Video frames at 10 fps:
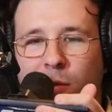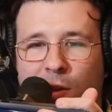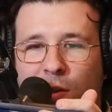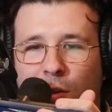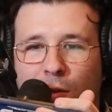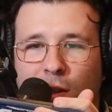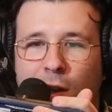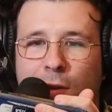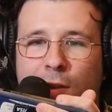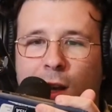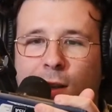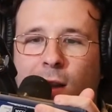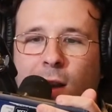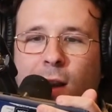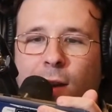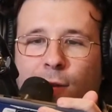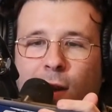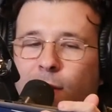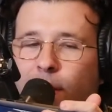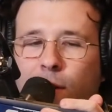with Susie, who says that if
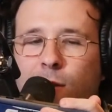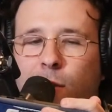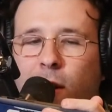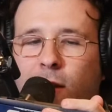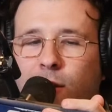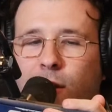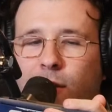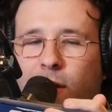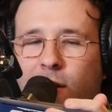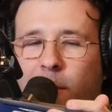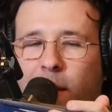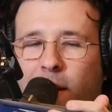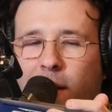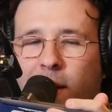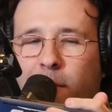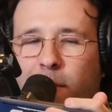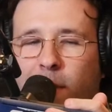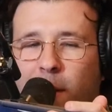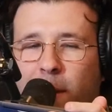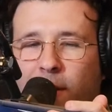he feels the way that she feels about
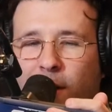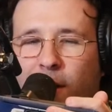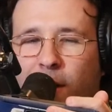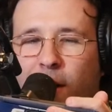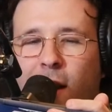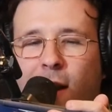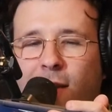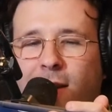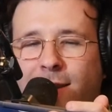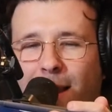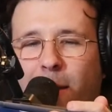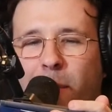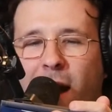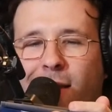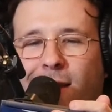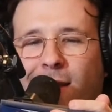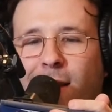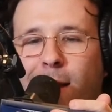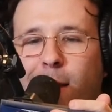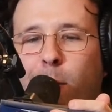her, then
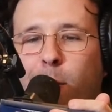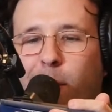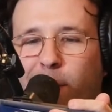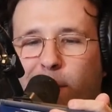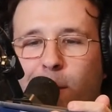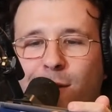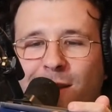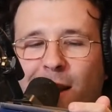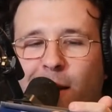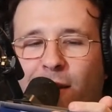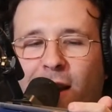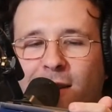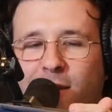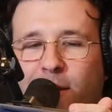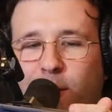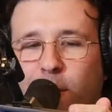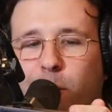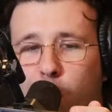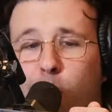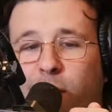telepathically he will refuse the advances of 2
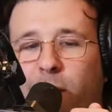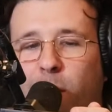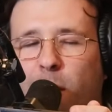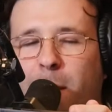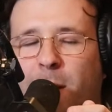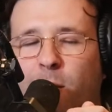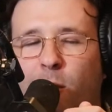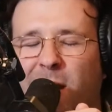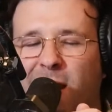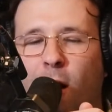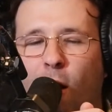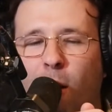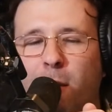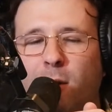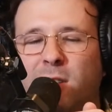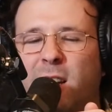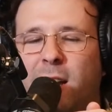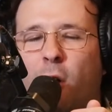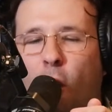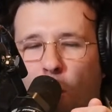beautiful women who he almost
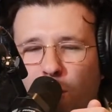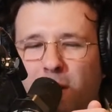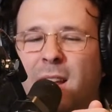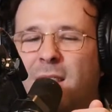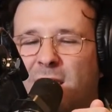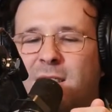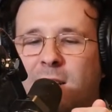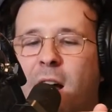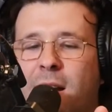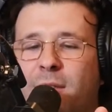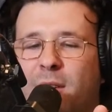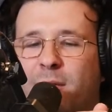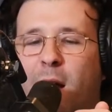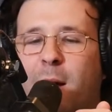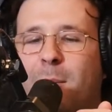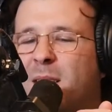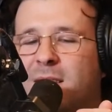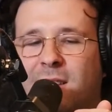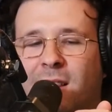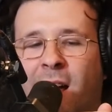in only this kind of environment
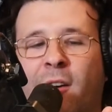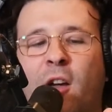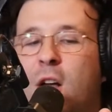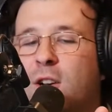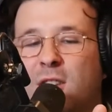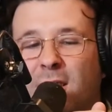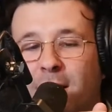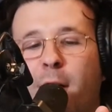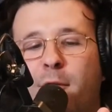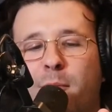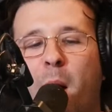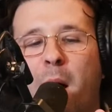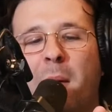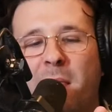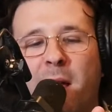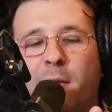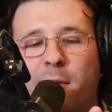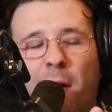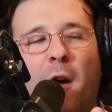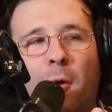is allowed to love bomb and then
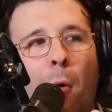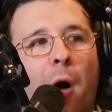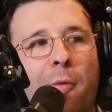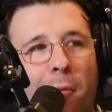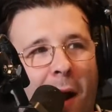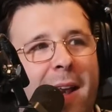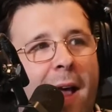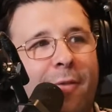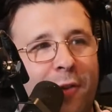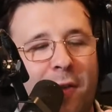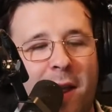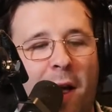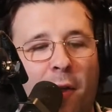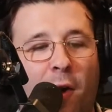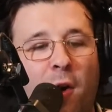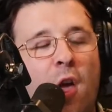fuck one right after the other.